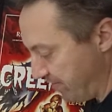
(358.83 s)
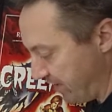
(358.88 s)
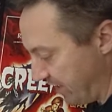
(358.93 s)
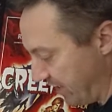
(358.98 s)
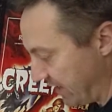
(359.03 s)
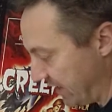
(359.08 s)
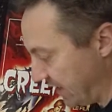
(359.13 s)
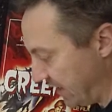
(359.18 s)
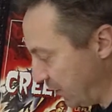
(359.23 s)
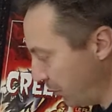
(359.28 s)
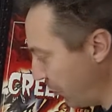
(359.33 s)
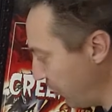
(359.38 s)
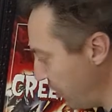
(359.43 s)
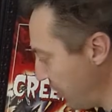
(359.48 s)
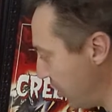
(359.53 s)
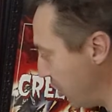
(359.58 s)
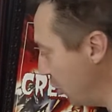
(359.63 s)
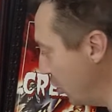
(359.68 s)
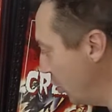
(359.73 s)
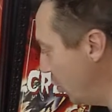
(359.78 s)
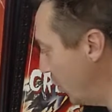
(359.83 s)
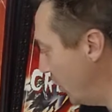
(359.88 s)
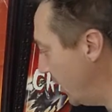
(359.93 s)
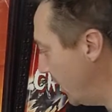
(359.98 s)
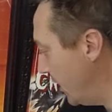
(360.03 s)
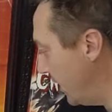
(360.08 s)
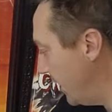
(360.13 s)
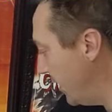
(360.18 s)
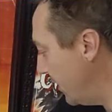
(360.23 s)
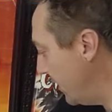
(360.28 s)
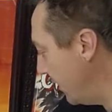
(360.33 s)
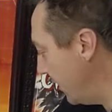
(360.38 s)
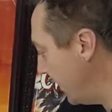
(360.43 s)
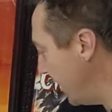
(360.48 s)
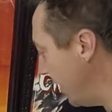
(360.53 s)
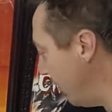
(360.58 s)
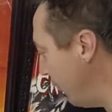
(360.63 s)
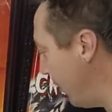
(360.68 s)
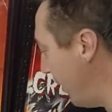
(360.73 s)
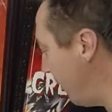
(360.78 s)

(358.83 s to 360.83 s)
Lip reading: This is a pretty cool one. Look at that